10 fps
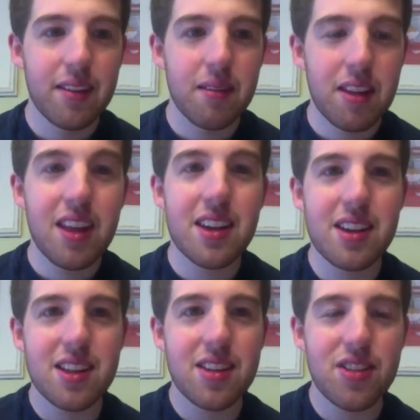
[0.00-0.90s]
and they
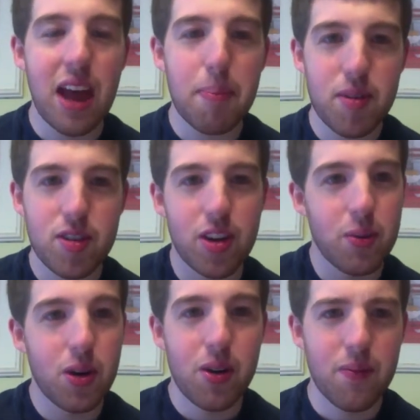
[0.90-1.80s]
did this episode
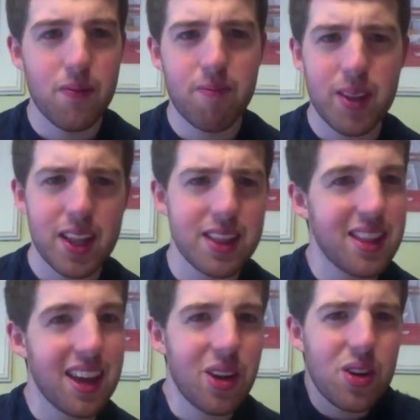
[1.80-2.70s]
where
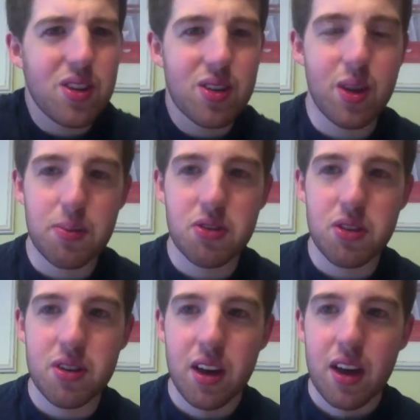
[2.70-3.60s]
they could do this
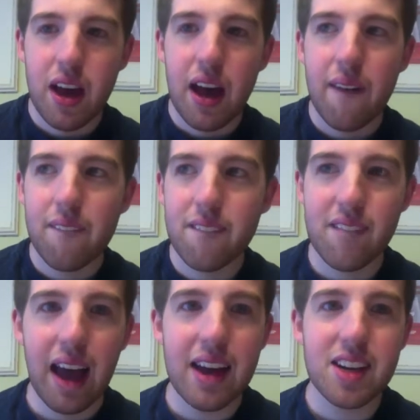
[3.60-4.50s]
episode,
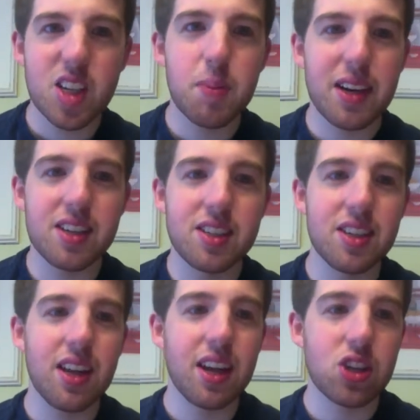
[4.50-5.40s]
I'd expect to see,
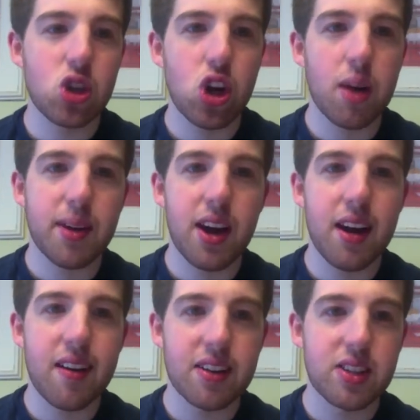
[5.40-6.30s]
like, sharp
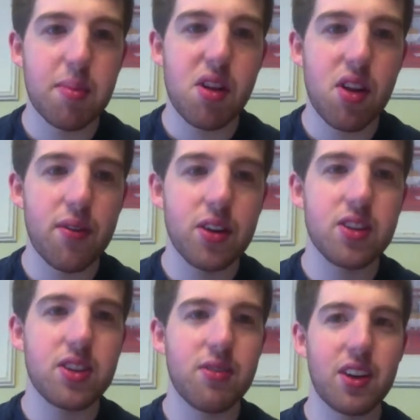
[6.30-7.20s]
contrast. I mean, you have all
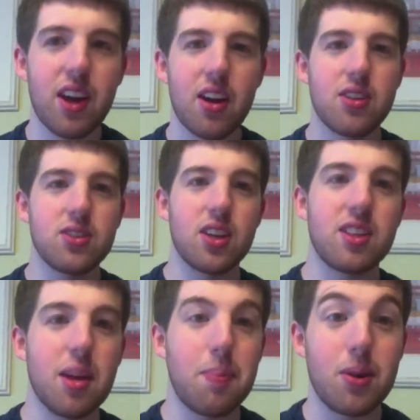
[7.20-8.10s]
these different characters. Like,
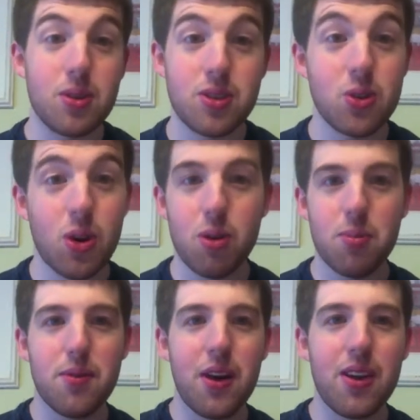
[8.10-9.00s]
Dipper's story would
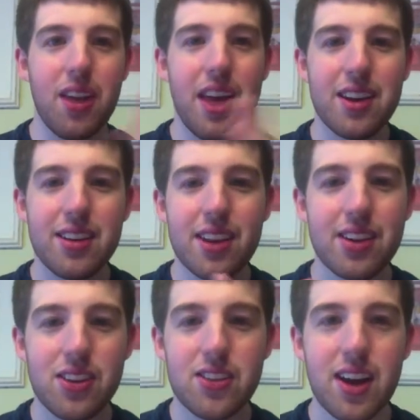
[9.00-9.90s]
be very
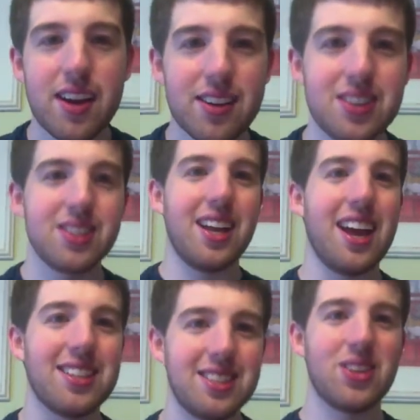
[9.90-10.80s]
analytical and logical.
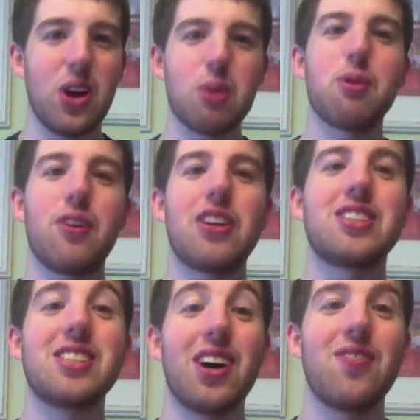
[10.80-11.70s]
Stan's story would be very
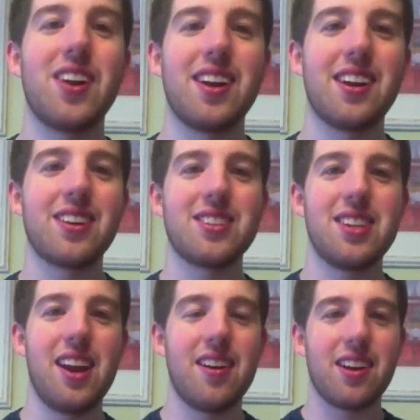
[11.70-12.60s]
selfish and
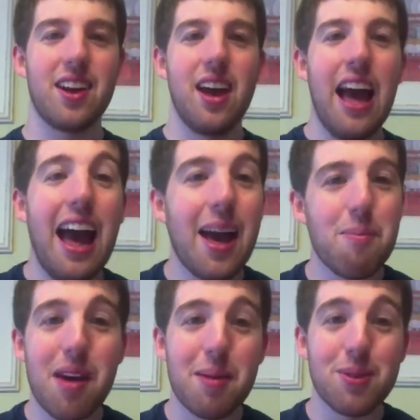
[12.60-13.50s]
egocentric. And
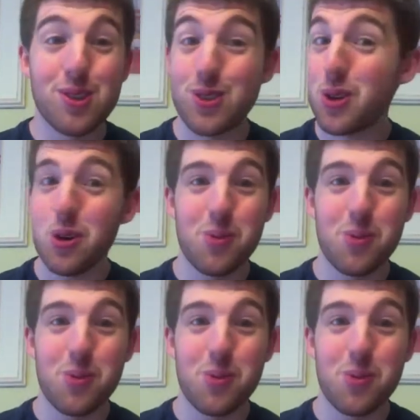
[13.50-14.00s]
Mabel's story